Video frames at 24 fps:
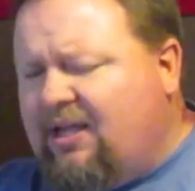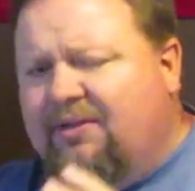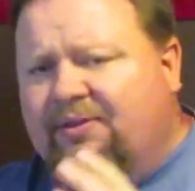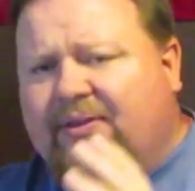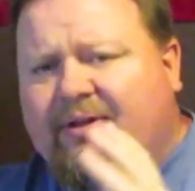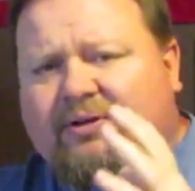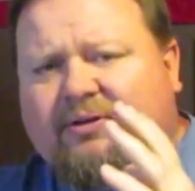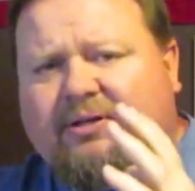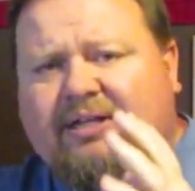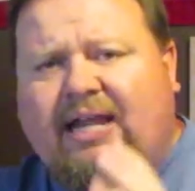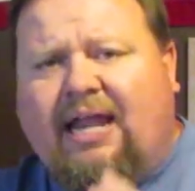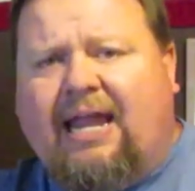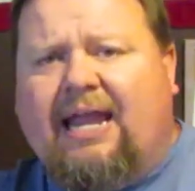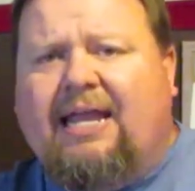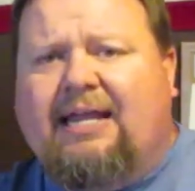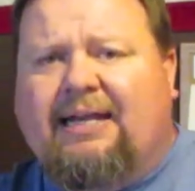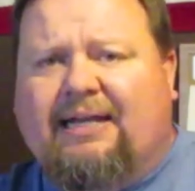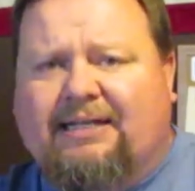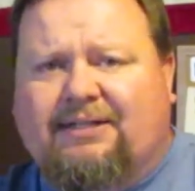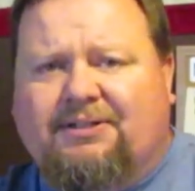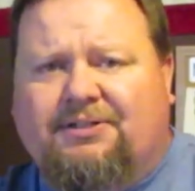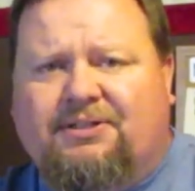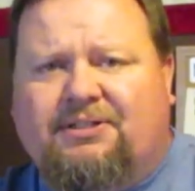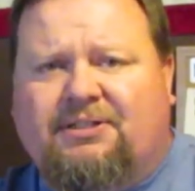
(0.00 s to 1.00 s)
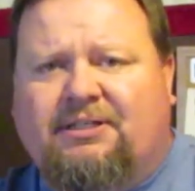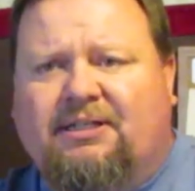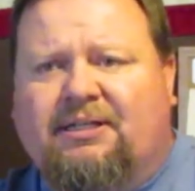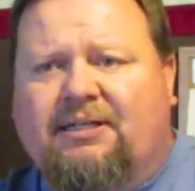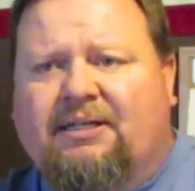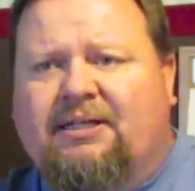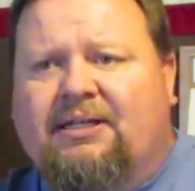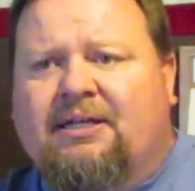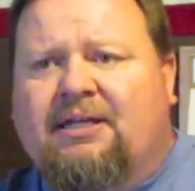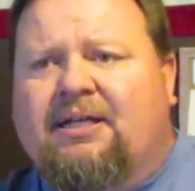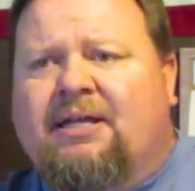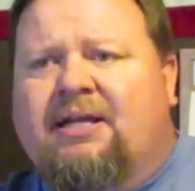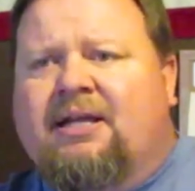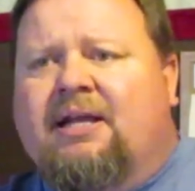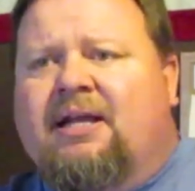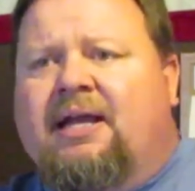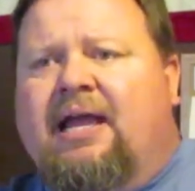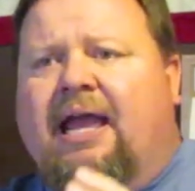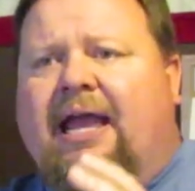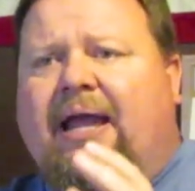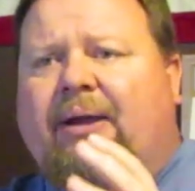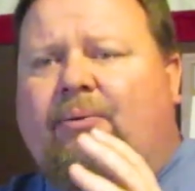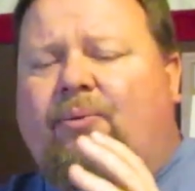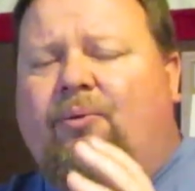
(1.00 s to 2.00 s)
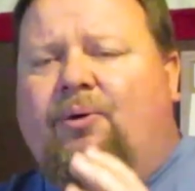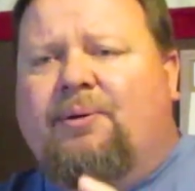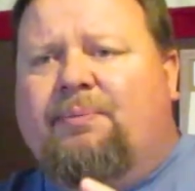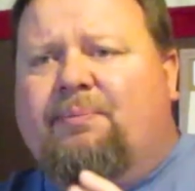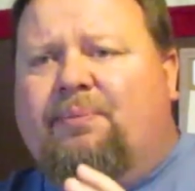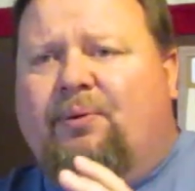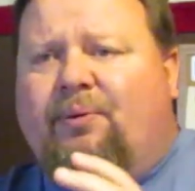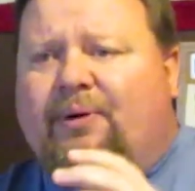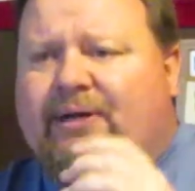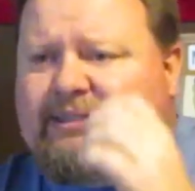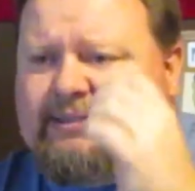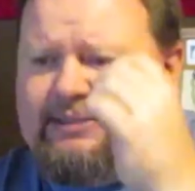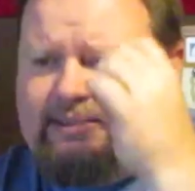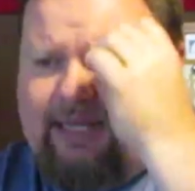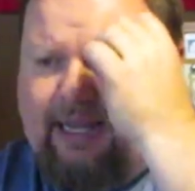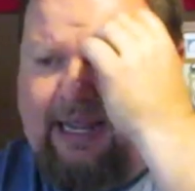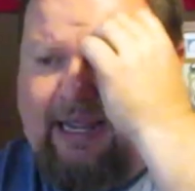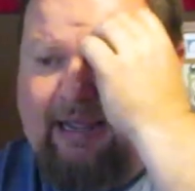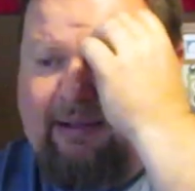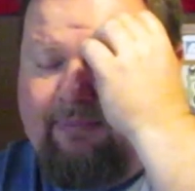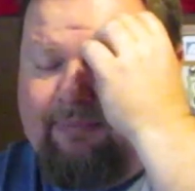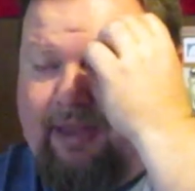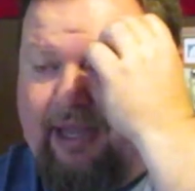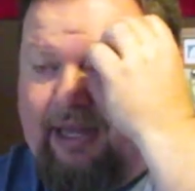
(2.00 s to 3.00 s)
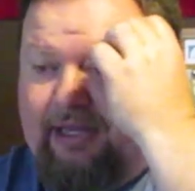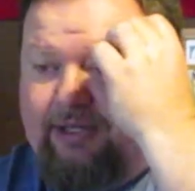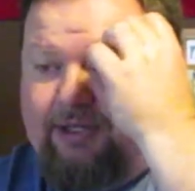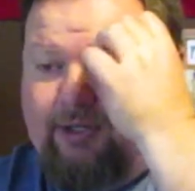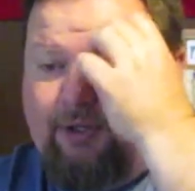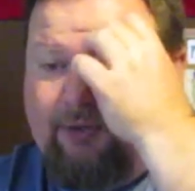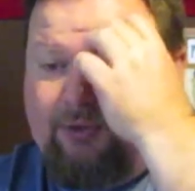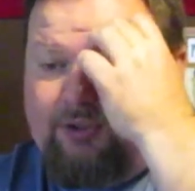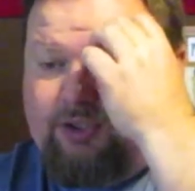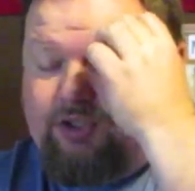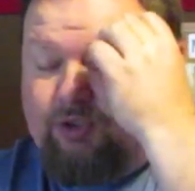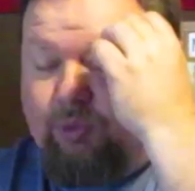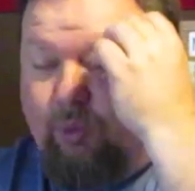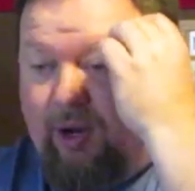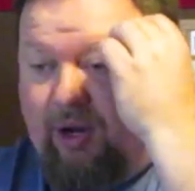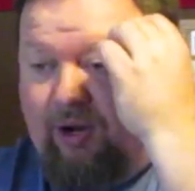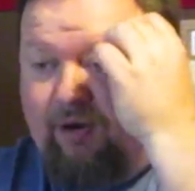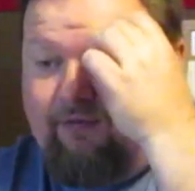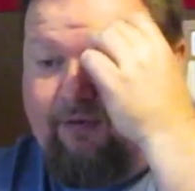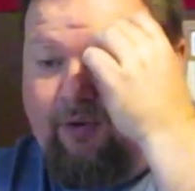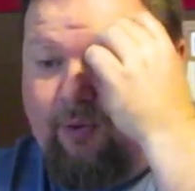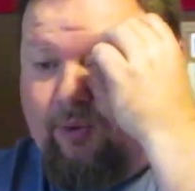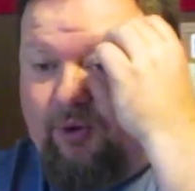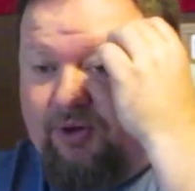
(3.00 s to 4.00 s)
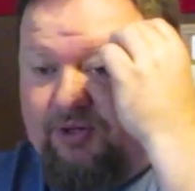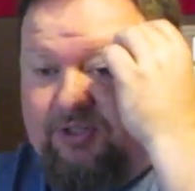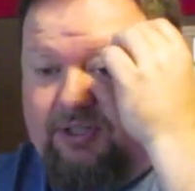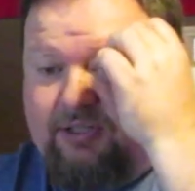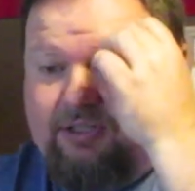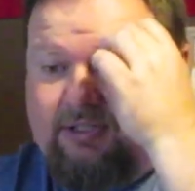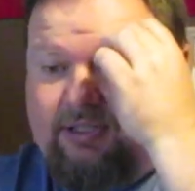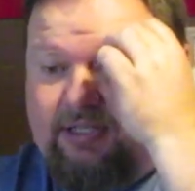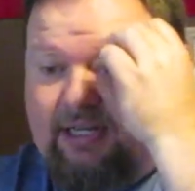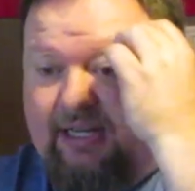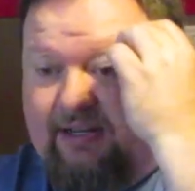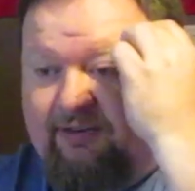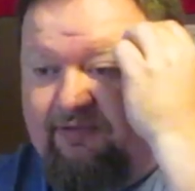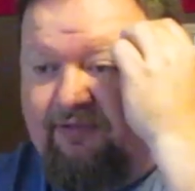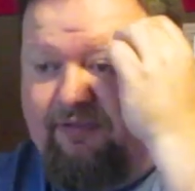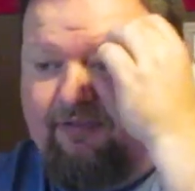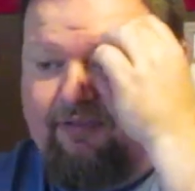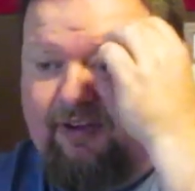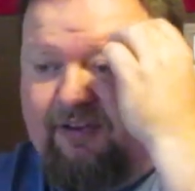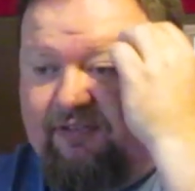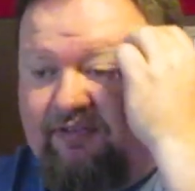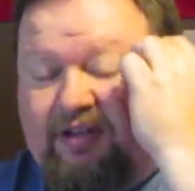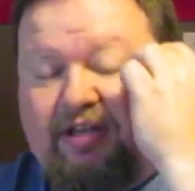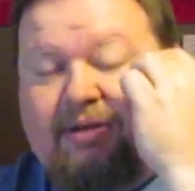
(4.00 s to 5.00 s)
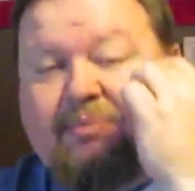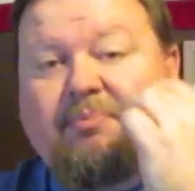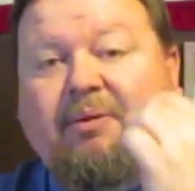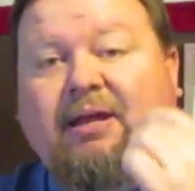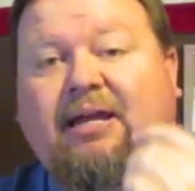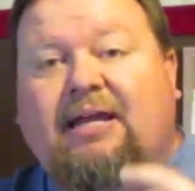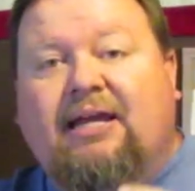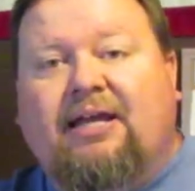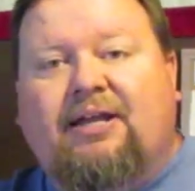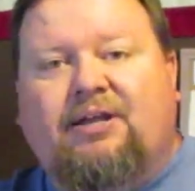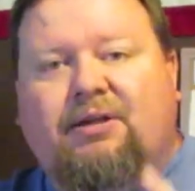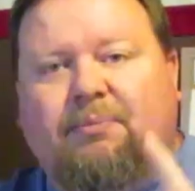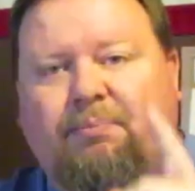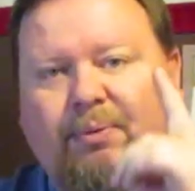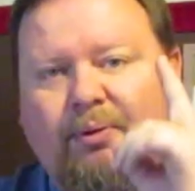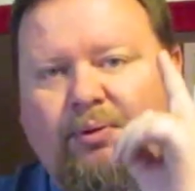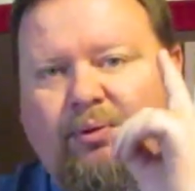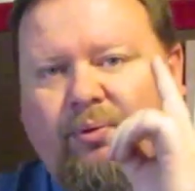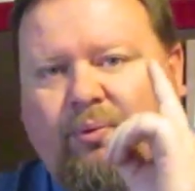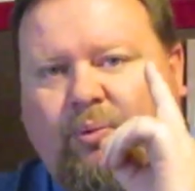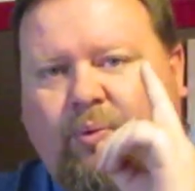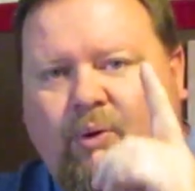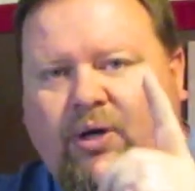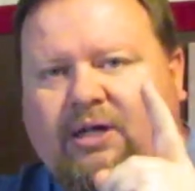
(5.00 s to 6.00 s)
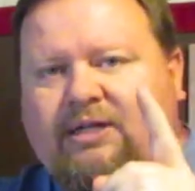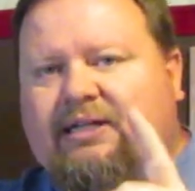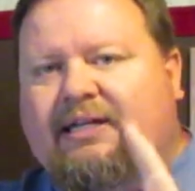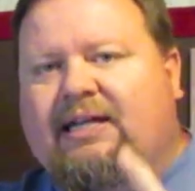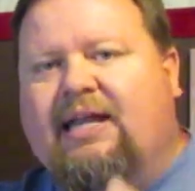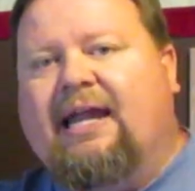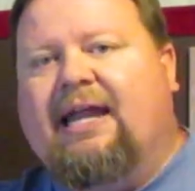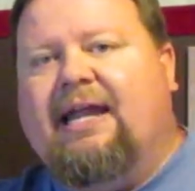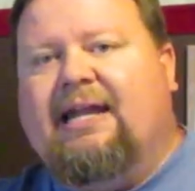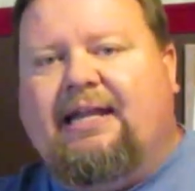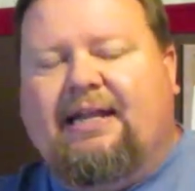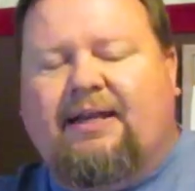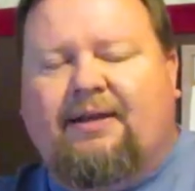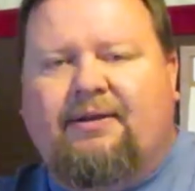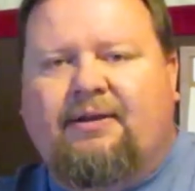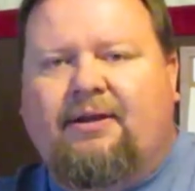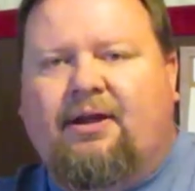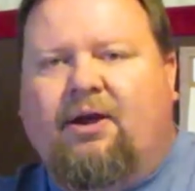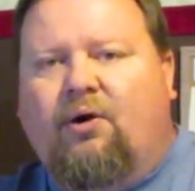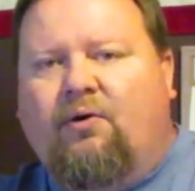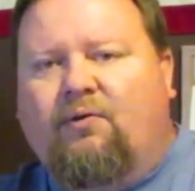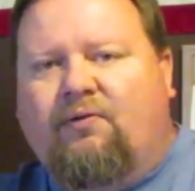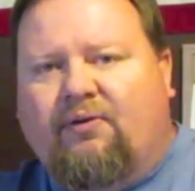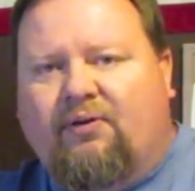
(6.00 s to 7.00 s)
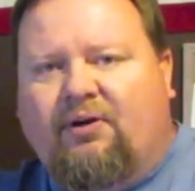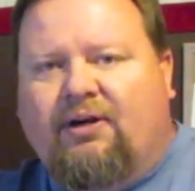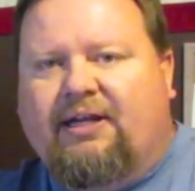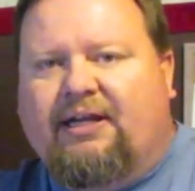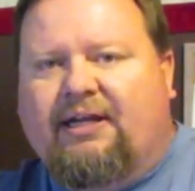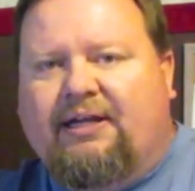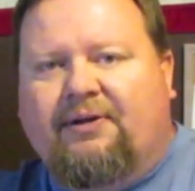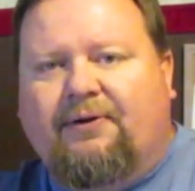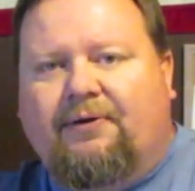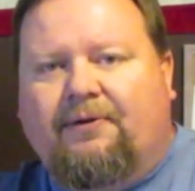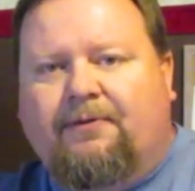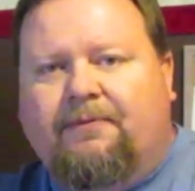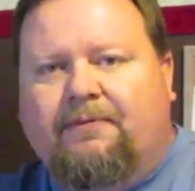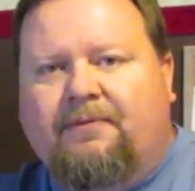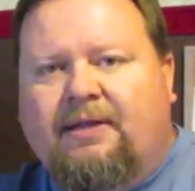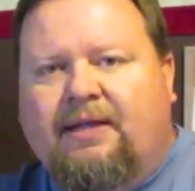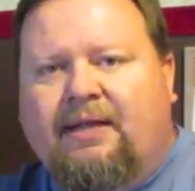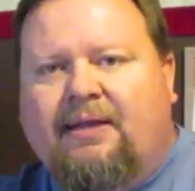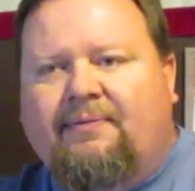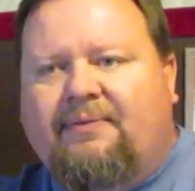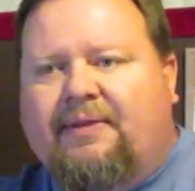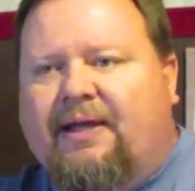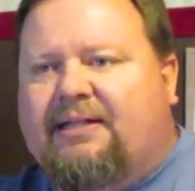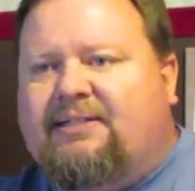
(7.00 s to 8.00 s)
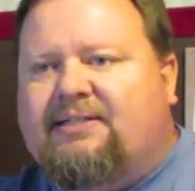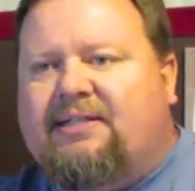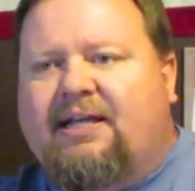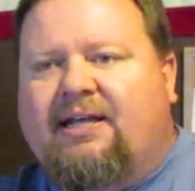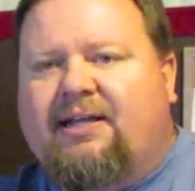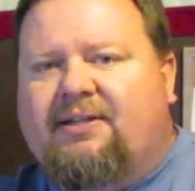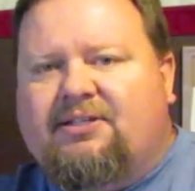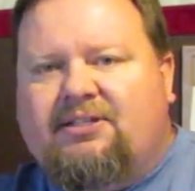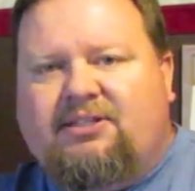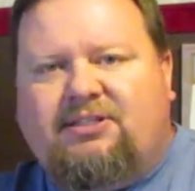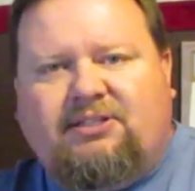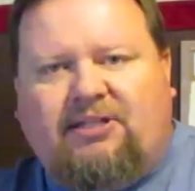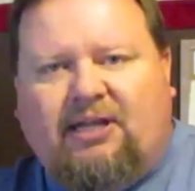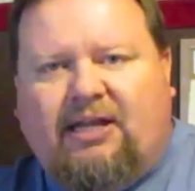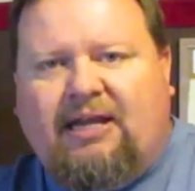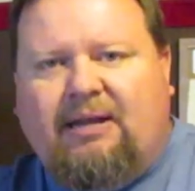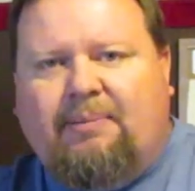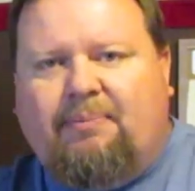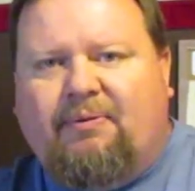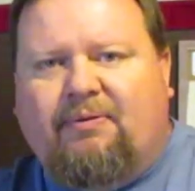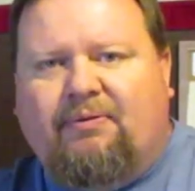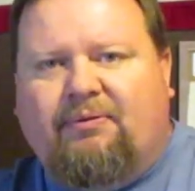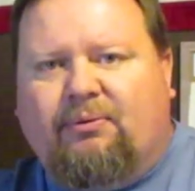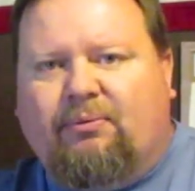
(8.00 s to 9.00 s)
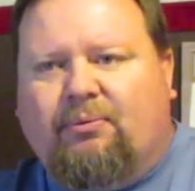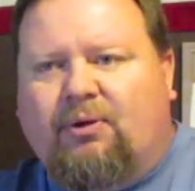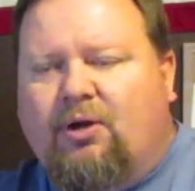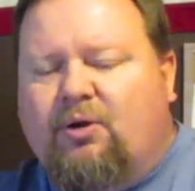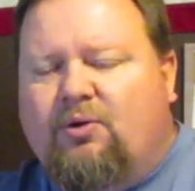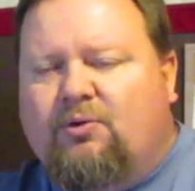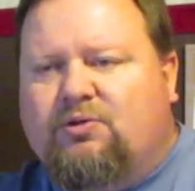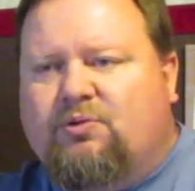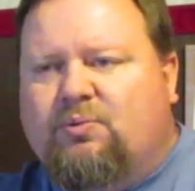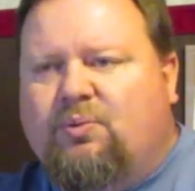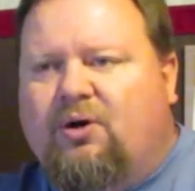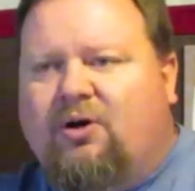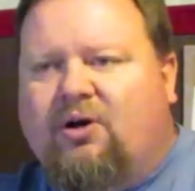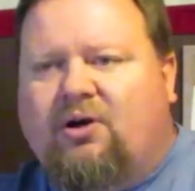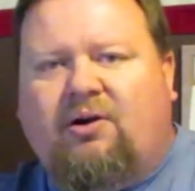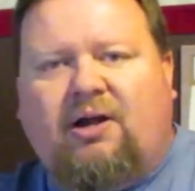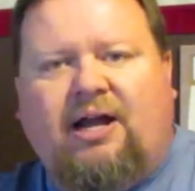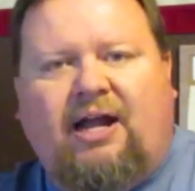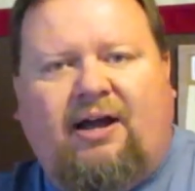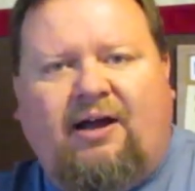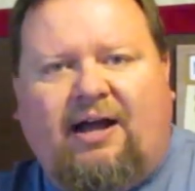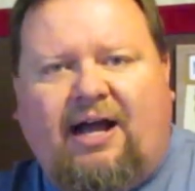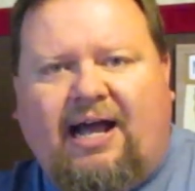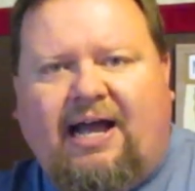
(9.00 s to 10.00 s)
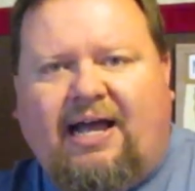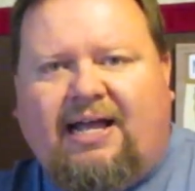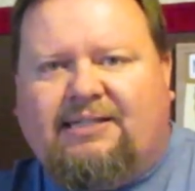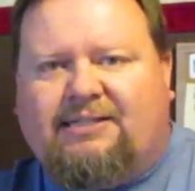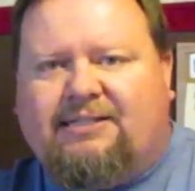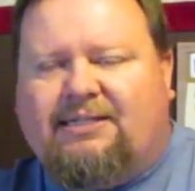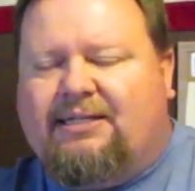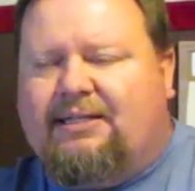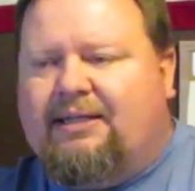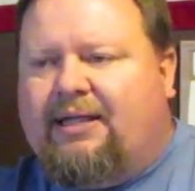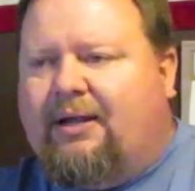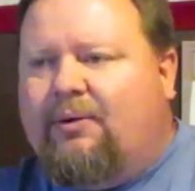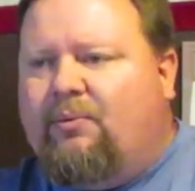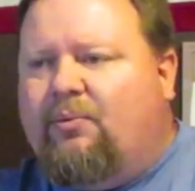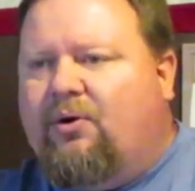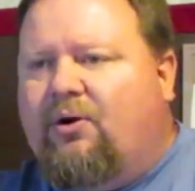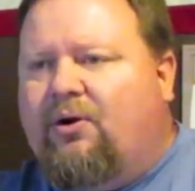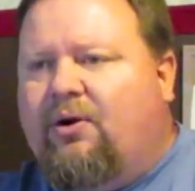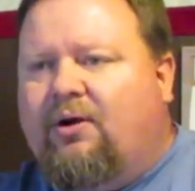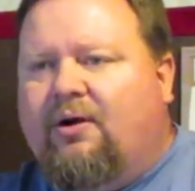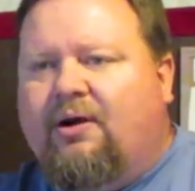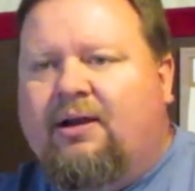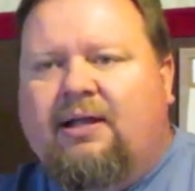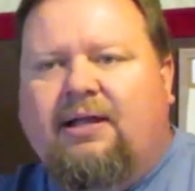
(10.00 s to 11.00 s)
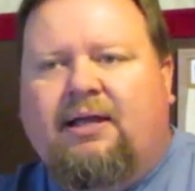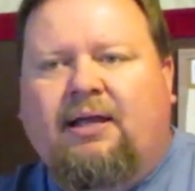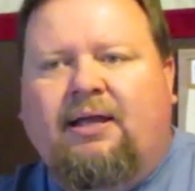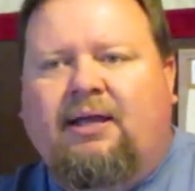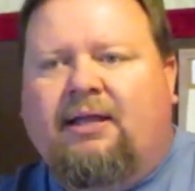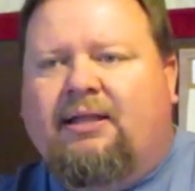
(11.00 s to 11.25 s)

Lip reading: Their cannons, at one point in time, they used 12 horses and 50 men to pull one cannon over a hill. That's how steep the roads were, how icy they were.